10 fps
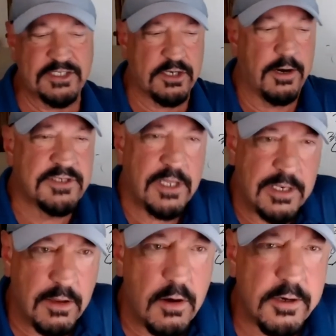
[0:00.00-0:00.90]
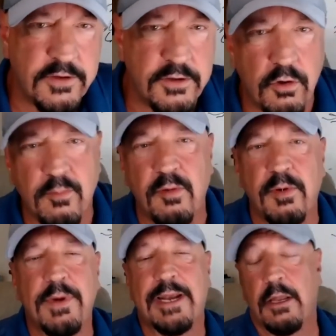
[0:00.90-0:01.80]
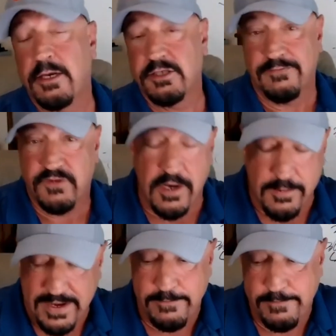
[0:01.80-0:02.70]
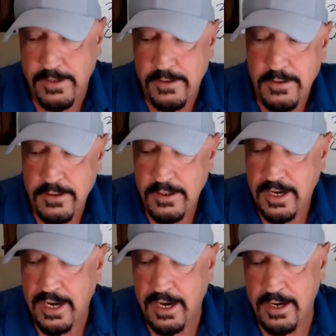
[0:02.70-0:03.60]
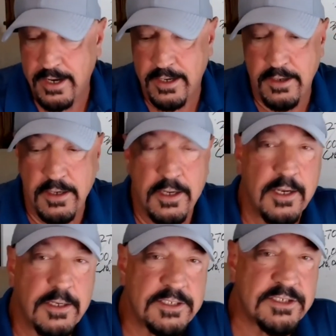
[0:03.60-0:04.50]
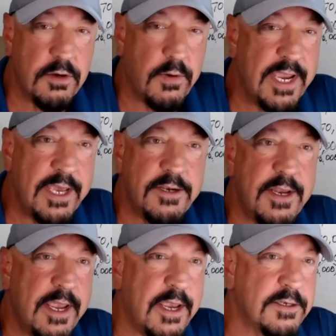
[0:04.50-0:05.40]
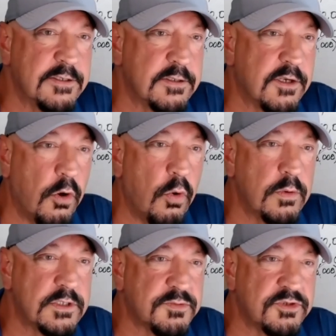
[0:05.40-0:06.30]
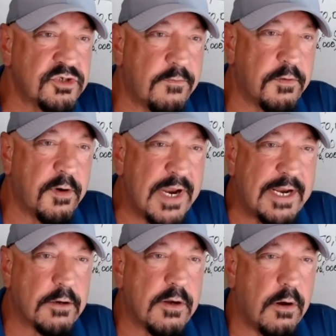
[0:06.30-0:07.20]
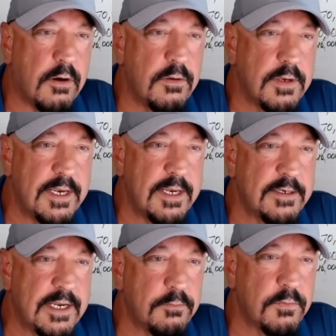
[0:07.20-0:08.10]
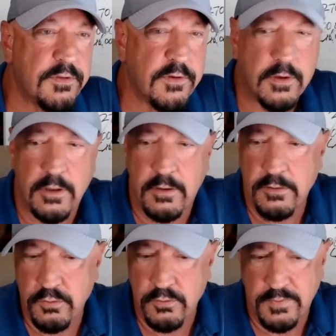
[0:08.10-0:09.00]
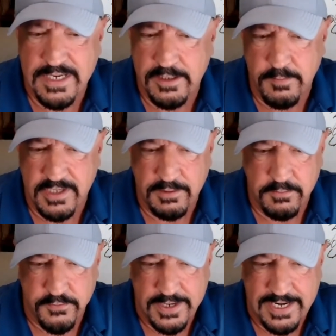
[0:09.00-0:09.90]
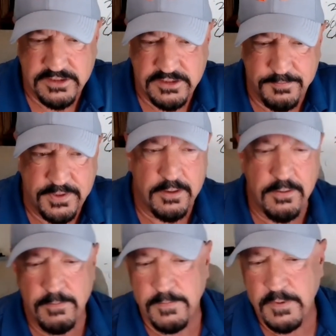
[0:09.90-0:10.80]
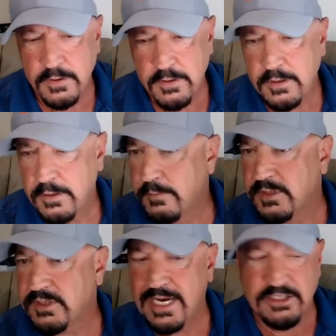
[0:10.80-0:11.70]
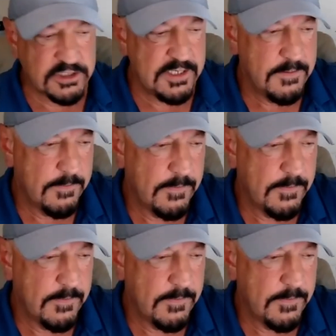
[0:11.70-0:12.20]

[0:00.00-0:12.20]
Sorry, it was a lot longer than normal, but we had a lot of stuff to talk about. And uh, let's go ahead and go switch over to our regular call and get with our who we got anybody with their hands up here? Miss Ashley?